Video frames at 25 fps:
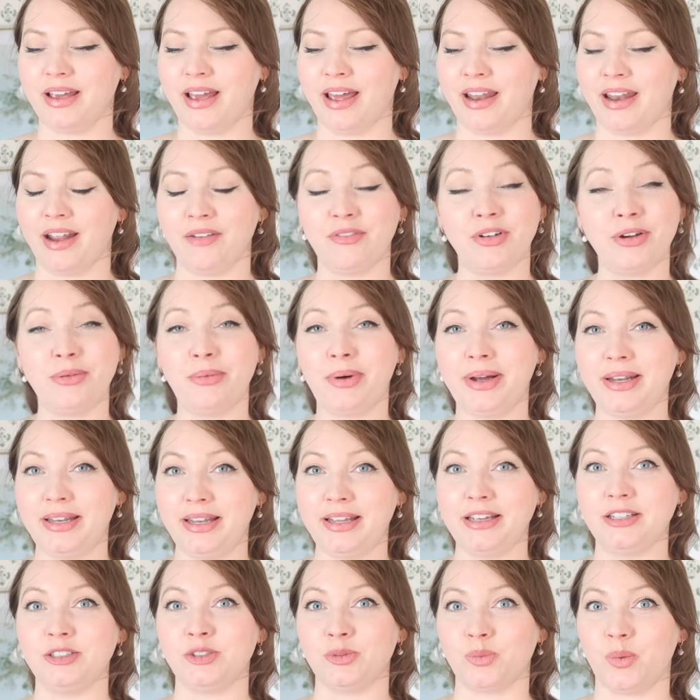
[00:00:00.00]
and everyone
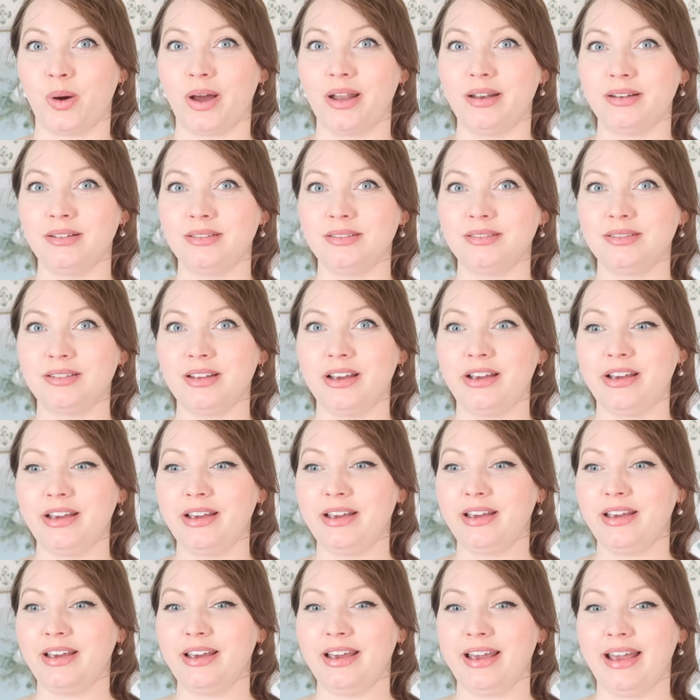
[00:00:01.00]
needs one.
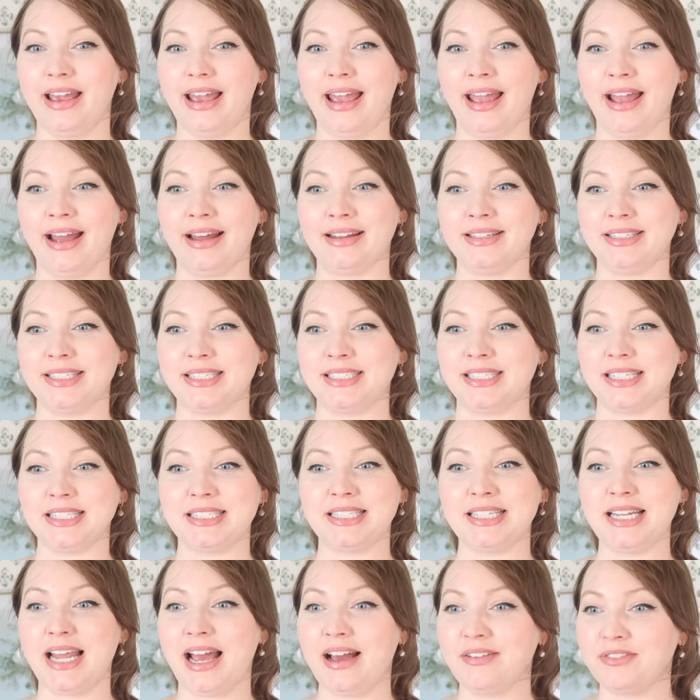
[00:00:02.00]
And it
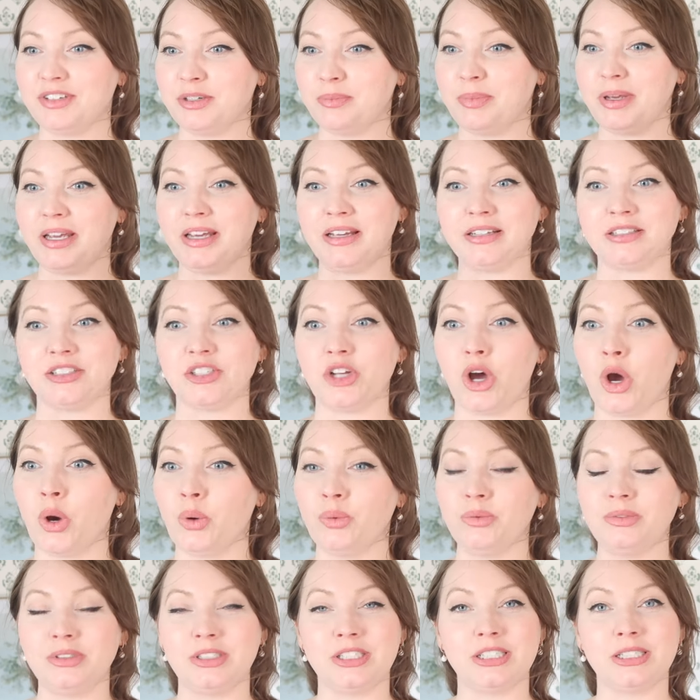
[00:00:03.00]
doesn't have to be its
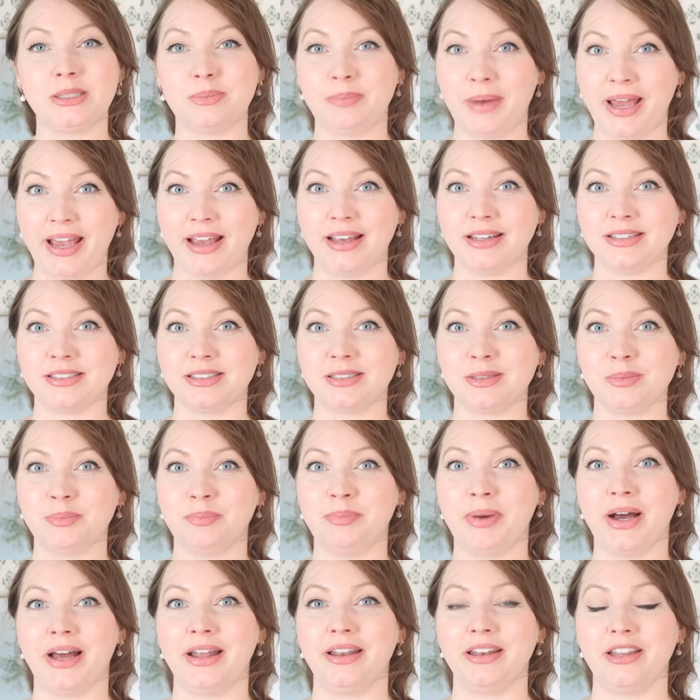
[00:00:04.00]
own space,
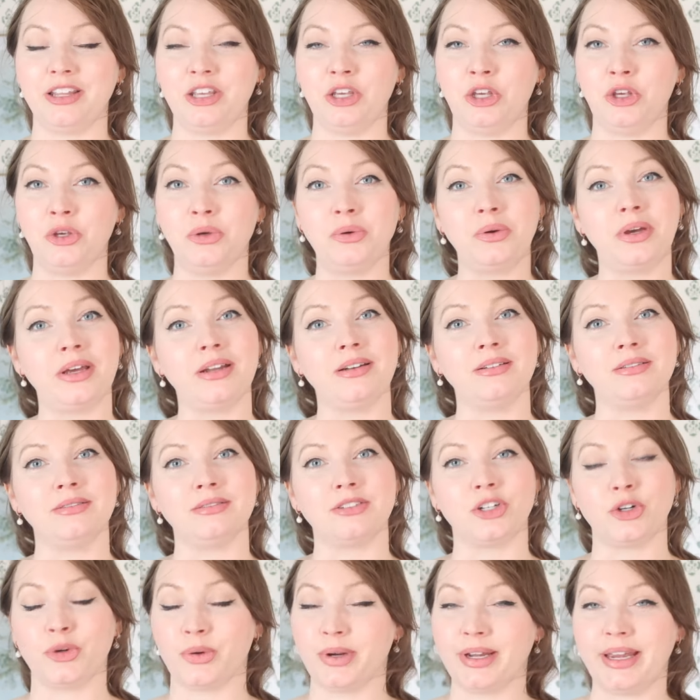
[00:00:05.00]
but you
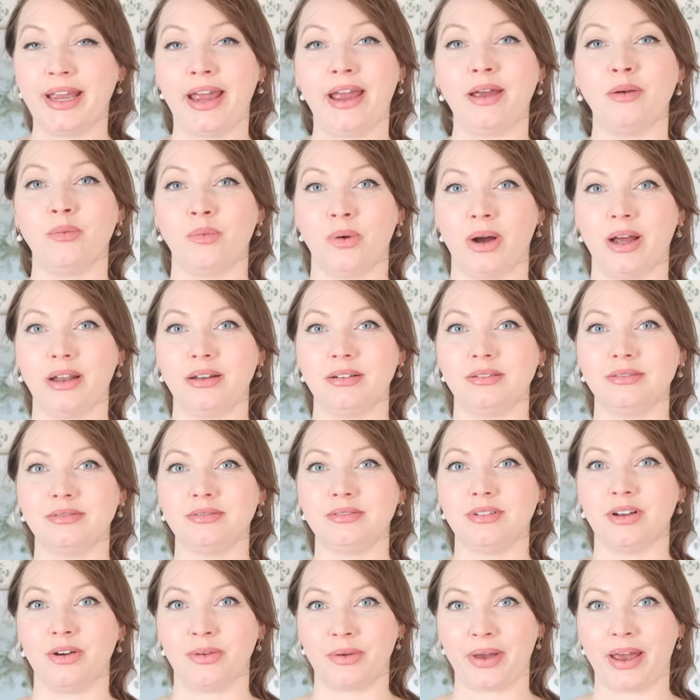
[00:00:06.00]
can create one,
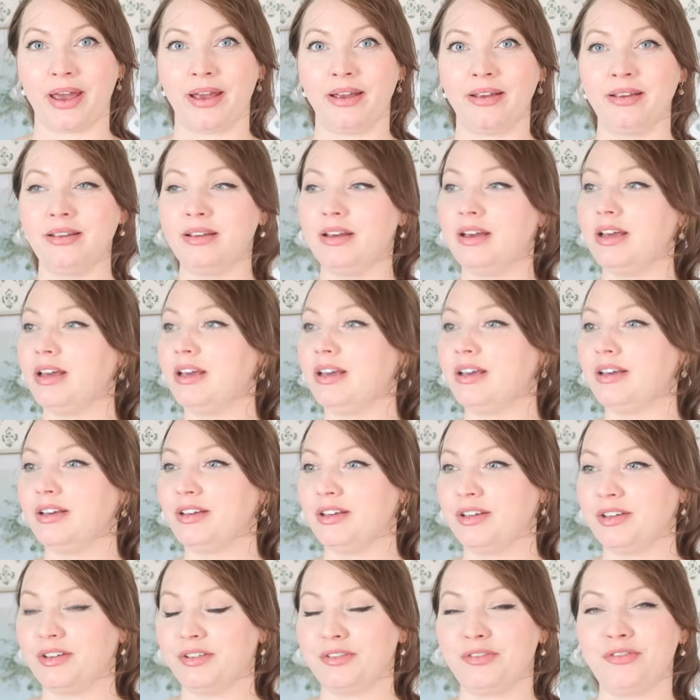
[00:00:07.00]
okay?
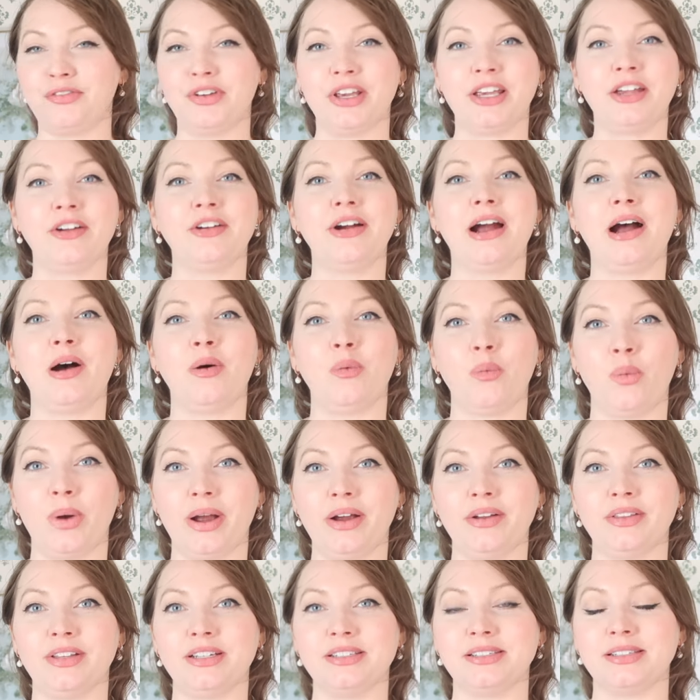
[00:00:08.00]
Figure out
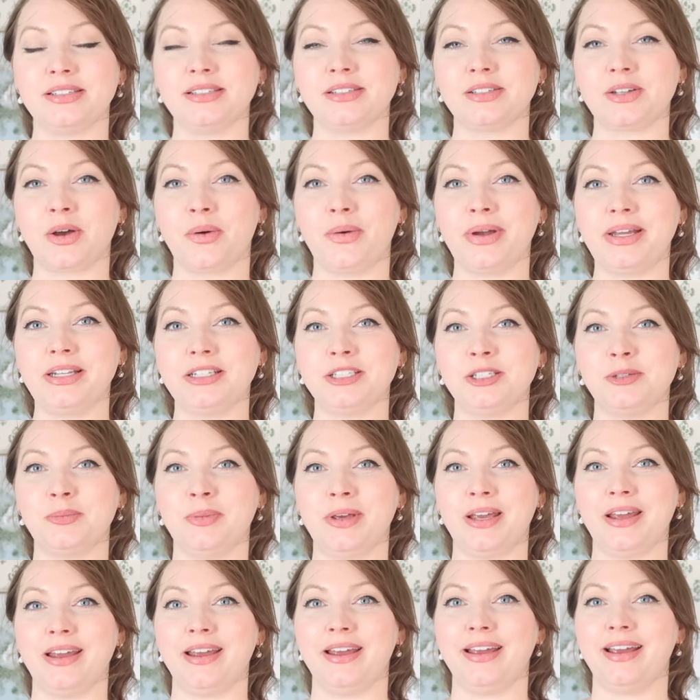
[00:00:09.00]
where this is going to
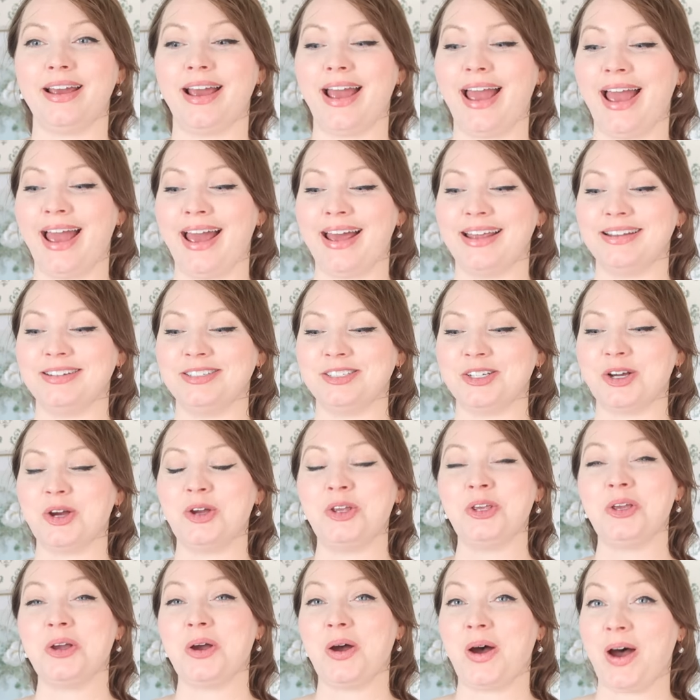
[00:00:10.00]
be, and
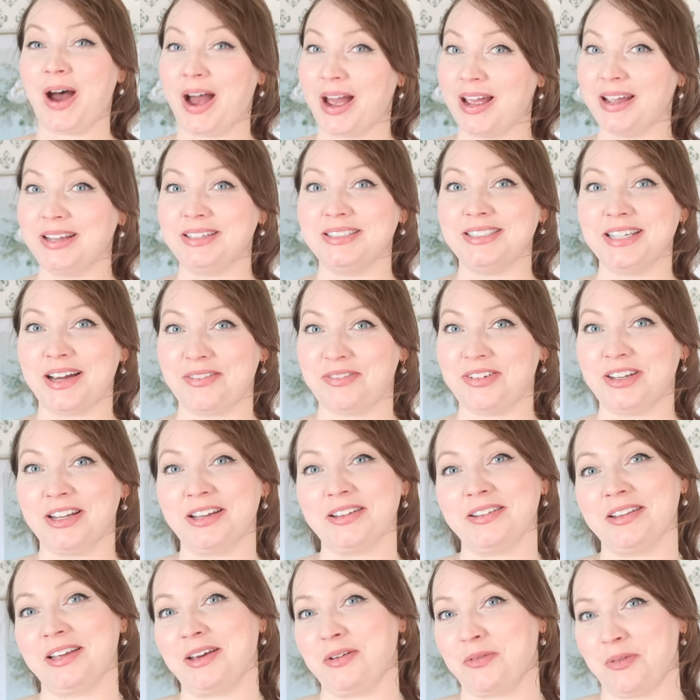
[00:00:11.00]
I
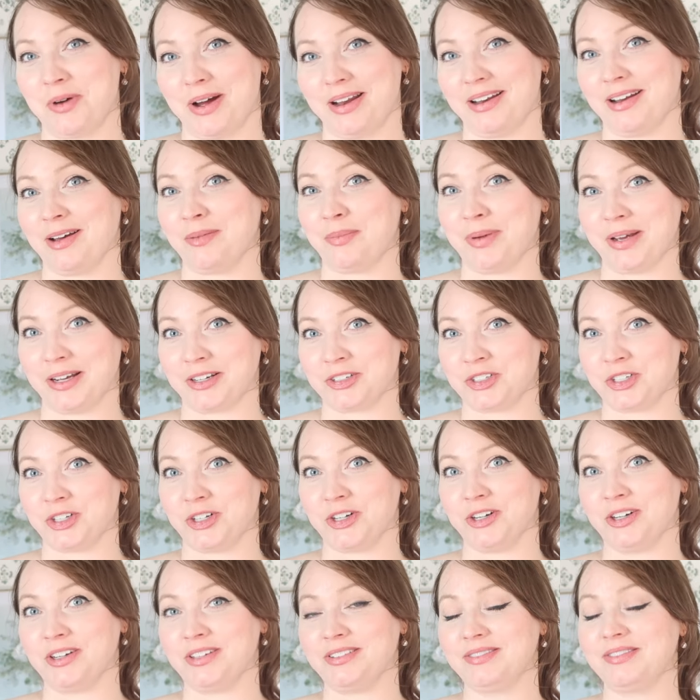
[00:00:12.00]
definitely want a
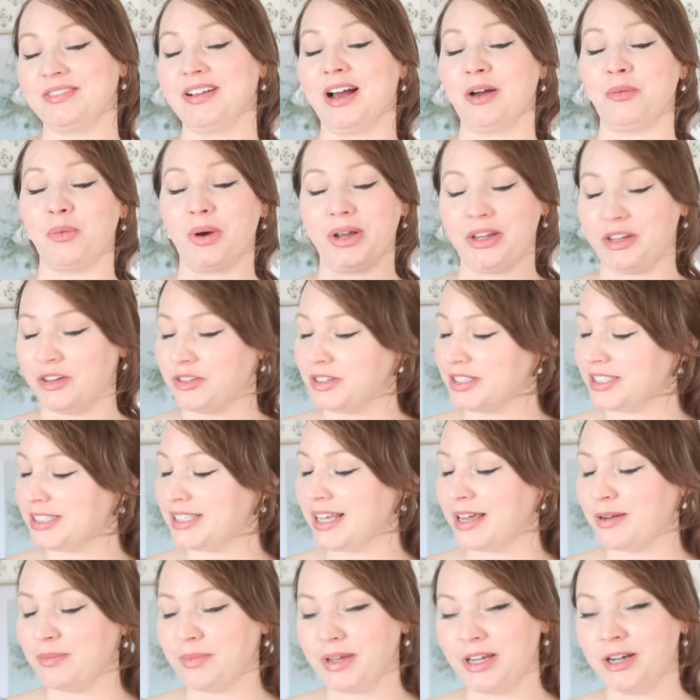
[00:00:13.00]
picture. I want you to
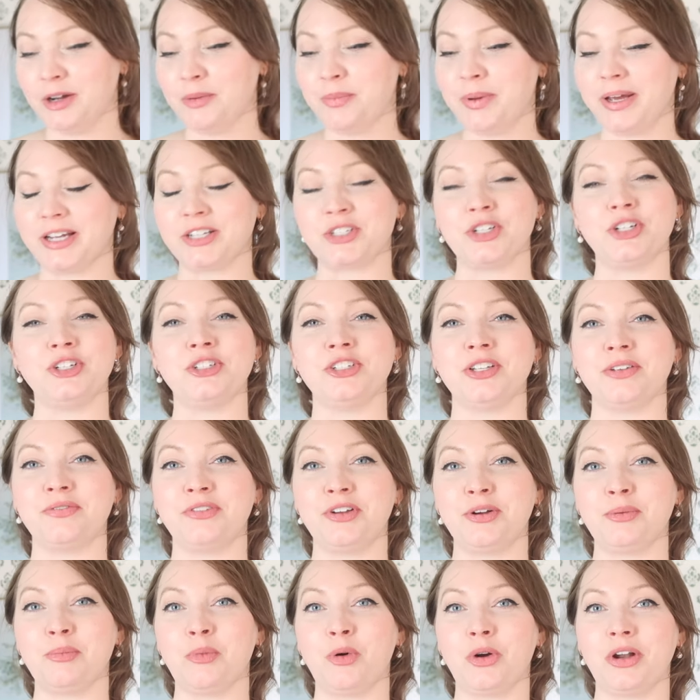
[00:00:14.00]
send me your pictures
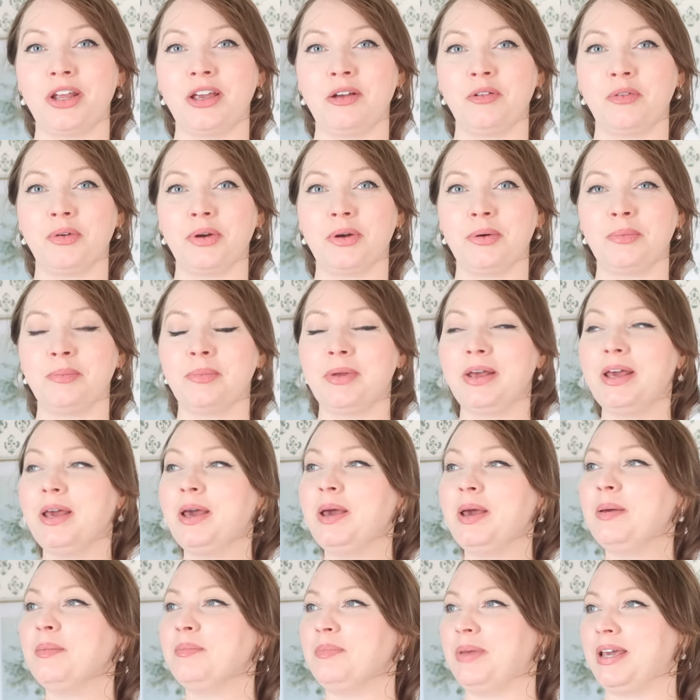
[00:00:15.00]
of your morning room
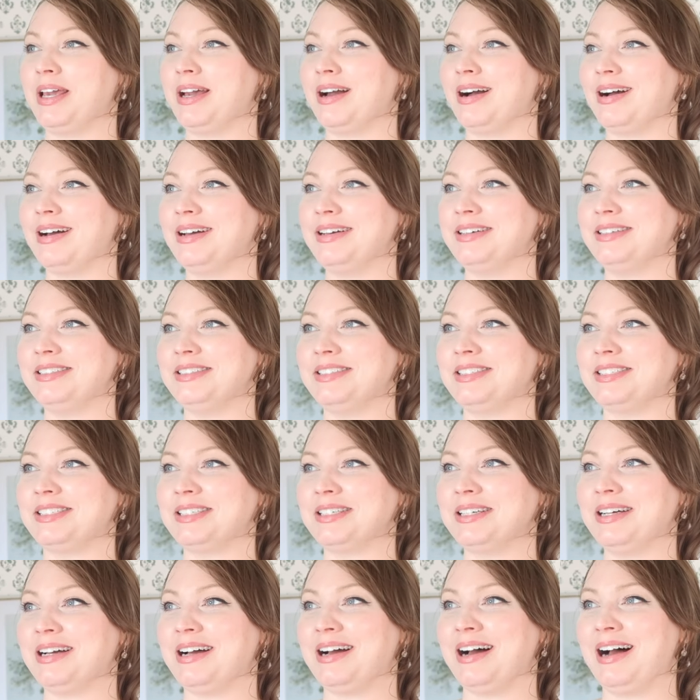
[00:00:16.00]

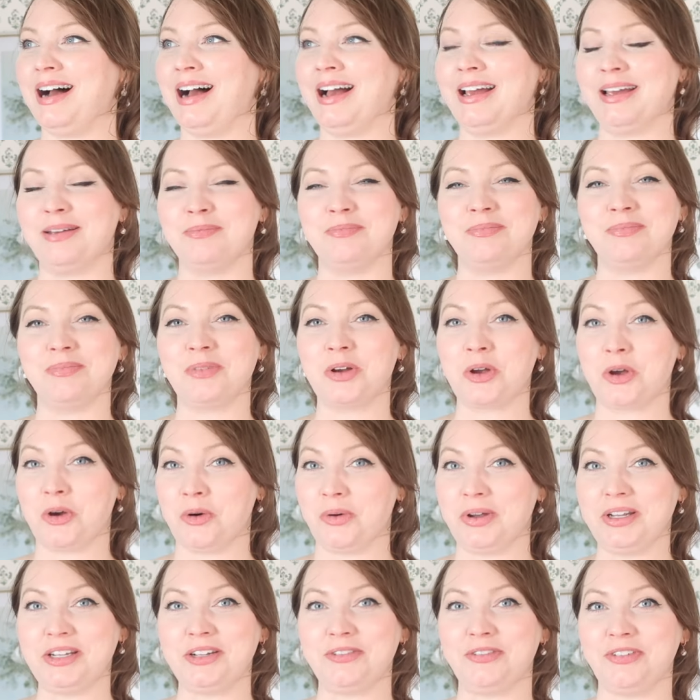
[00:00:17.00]
because I'm
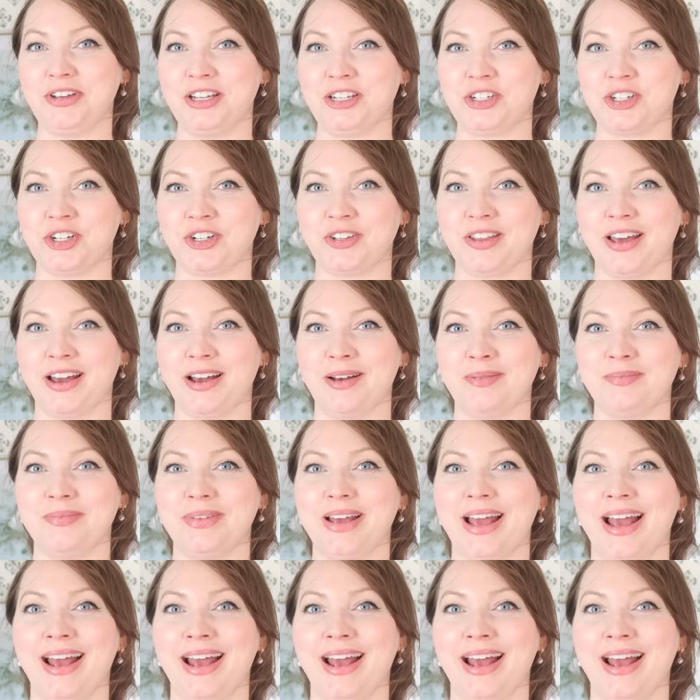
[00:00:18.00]
going to feature them